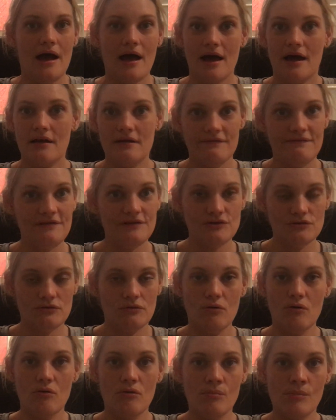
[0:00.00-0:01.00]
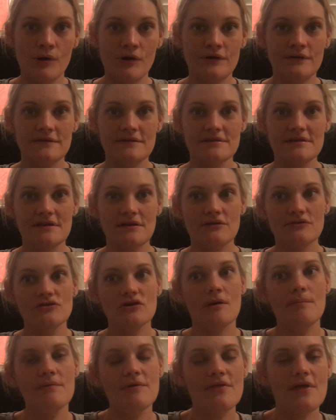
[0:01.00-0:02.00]
artificial hormones, and on
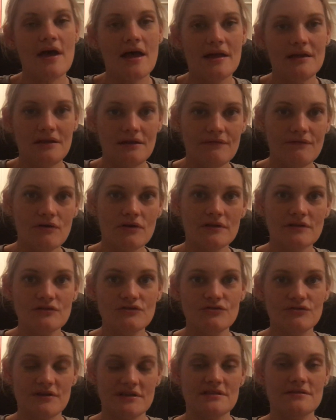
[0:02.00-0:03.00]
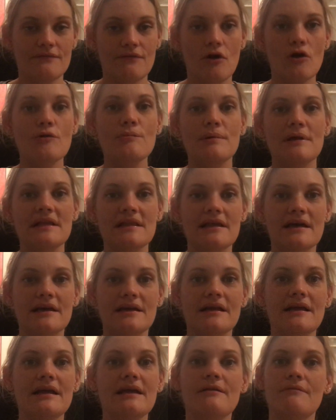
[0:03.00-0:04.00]
top of that you've got the stress of hoping
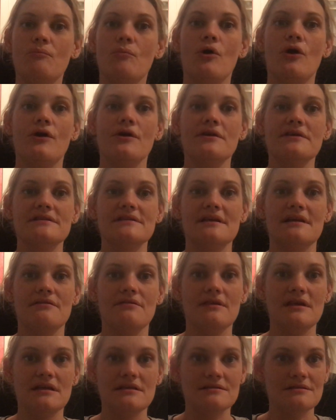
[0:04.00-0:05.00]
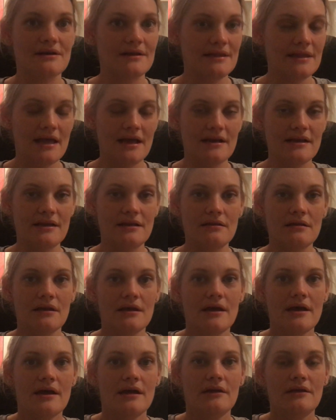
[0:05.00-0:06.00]
that it works and things like that. And
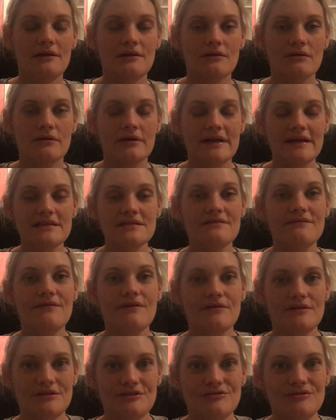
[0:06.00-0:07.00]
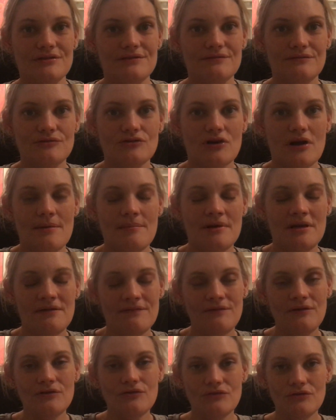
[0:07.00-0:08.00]
you know, it's a very stressful time. And
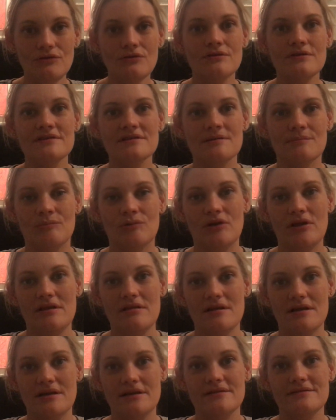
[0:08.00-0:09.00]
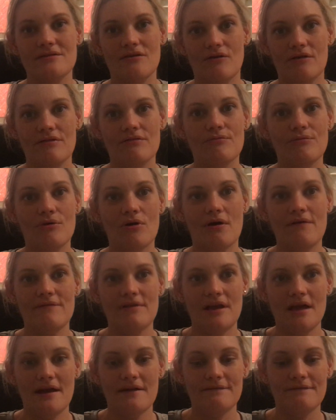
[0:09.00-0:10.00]
if you do know somebody that is going through
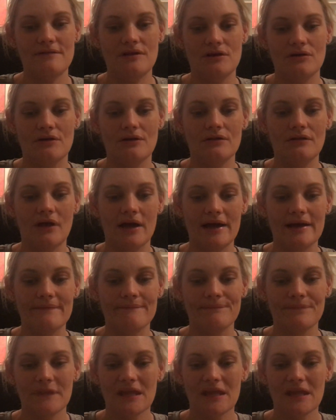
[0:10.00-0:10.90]
IVF, you know, like,